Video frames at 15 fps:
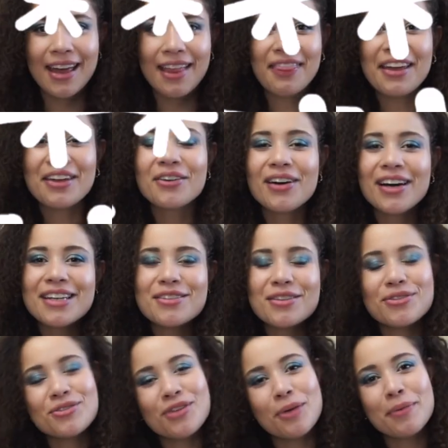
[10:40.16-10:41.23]
Thank you guys
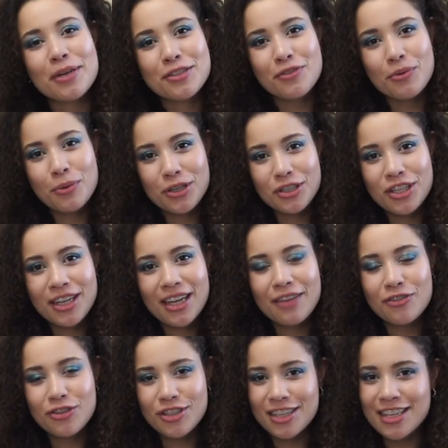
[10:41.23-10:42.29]
so much for watching. If
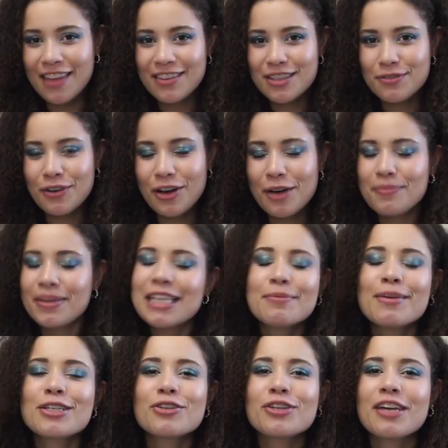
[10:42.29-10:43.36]
you did get this far, please
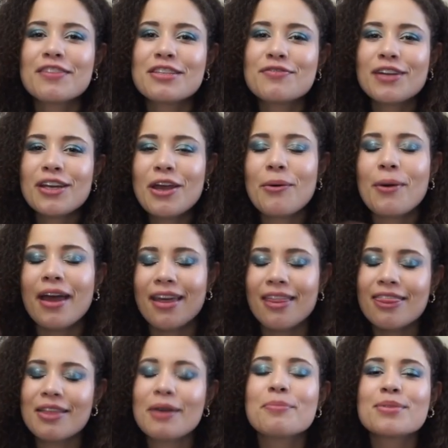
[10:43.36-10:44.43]
make sure you give this video a
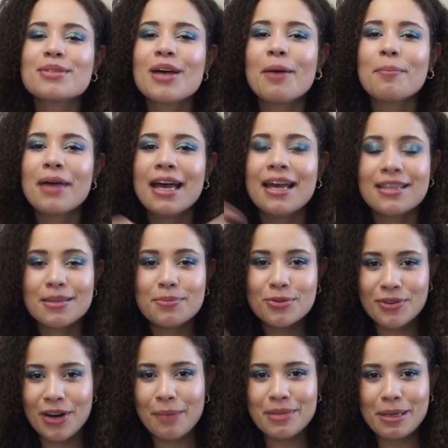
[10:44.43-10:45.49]
thumbs up.
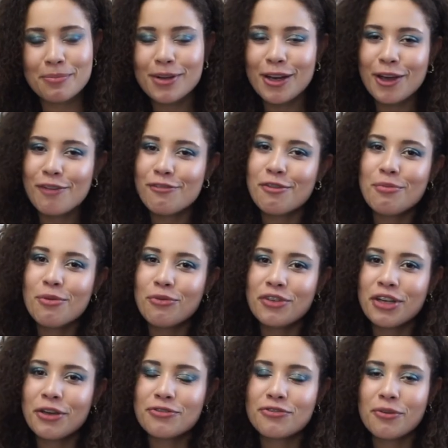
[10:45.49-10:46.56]
Subscribe down below for more
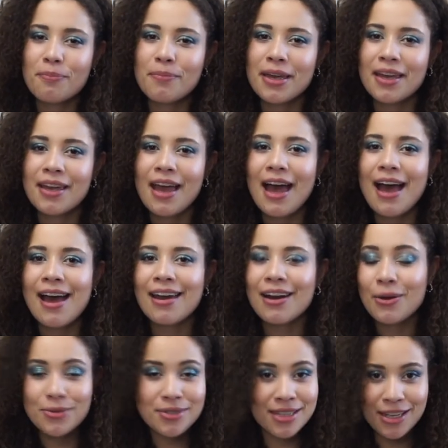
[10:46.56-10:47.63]
videos from me, and
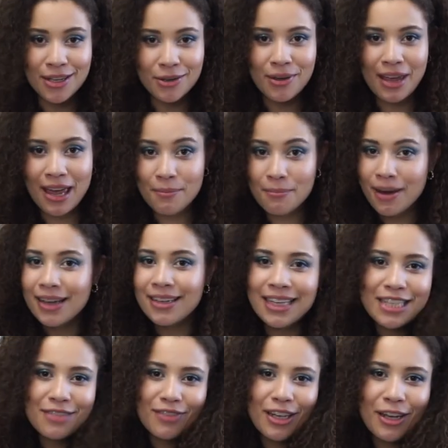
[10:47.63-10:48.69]
I'll see you in my
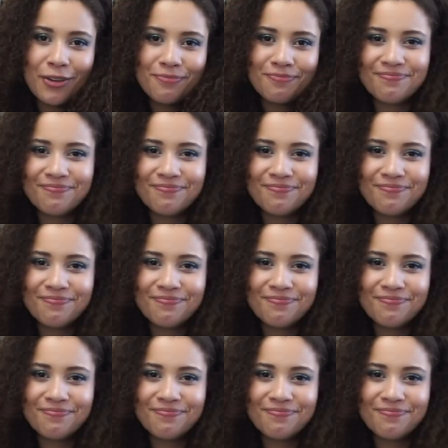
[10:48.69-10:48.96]
next video.